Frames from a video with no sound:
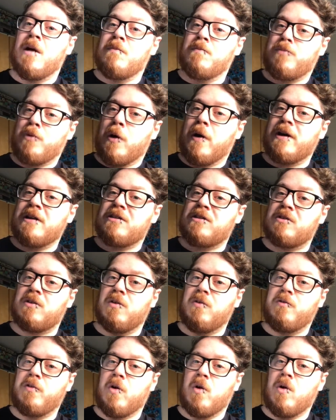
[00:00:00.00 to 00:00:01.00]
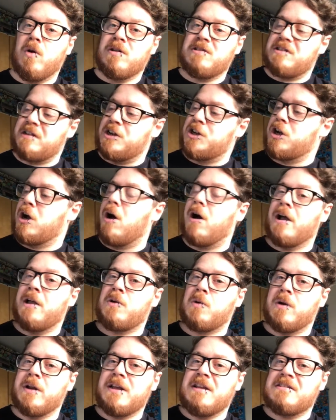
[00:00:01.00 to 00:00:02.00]
price for such a high
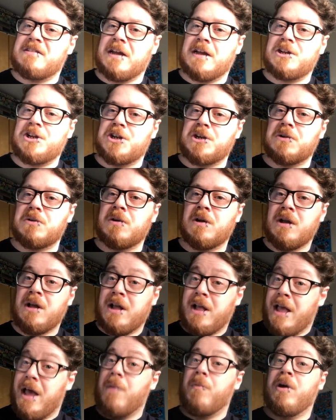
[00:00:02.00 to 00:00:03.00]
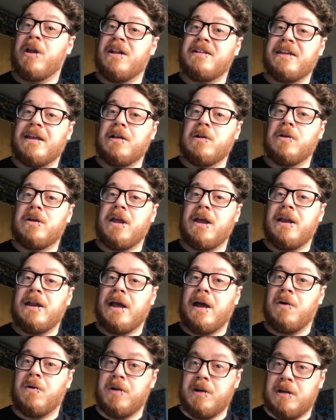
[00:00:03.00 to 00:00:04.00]
quality statue, and we're going to take a look at it
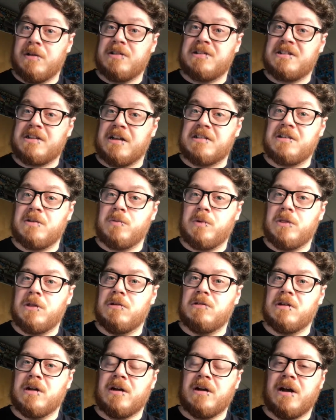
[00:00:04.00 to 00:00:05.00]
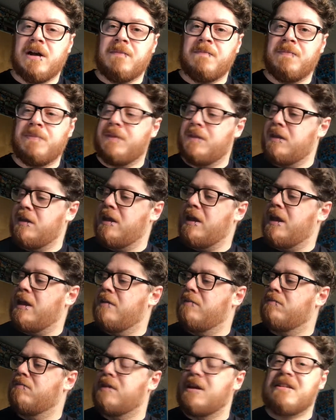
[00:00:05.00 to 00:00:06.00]
now, and I'll discuss it with you
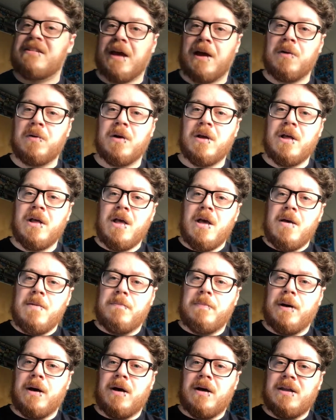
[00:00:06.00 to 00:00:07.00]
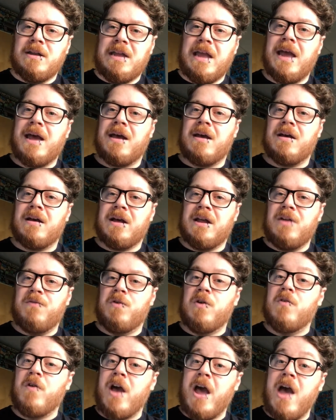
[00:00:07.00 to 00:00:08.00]
in detail. But yeah, if
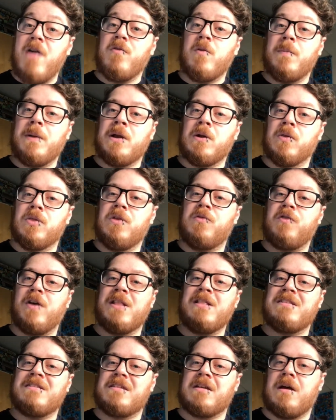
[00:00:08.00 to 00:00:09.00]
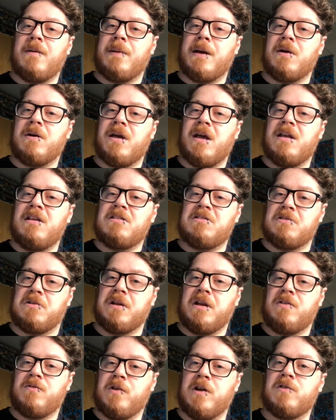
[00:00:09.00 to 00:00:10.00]
you've ever been on the fence about a
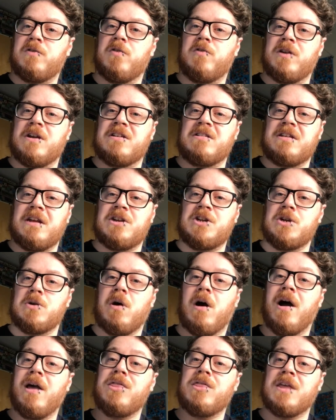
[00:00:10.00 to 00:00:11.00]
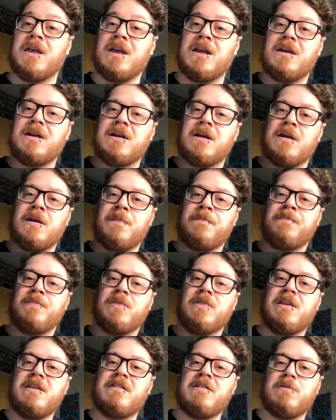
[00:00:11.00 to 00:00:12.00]
Sonic First for Figure statue, I think
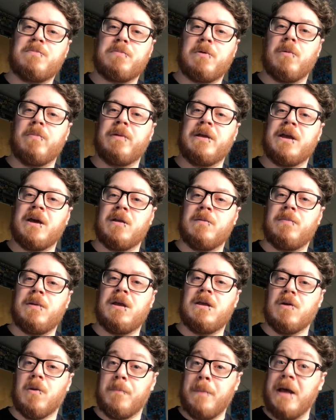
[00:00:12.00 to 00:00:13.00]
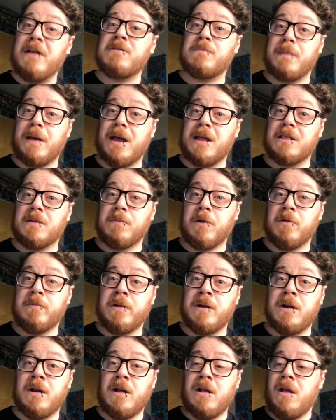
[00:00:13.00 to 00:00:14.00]
this is probably going to be your best bet at the
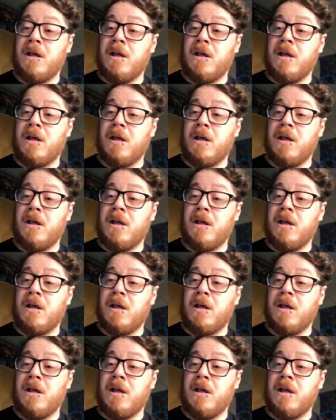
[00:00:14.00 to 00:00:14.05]
moment.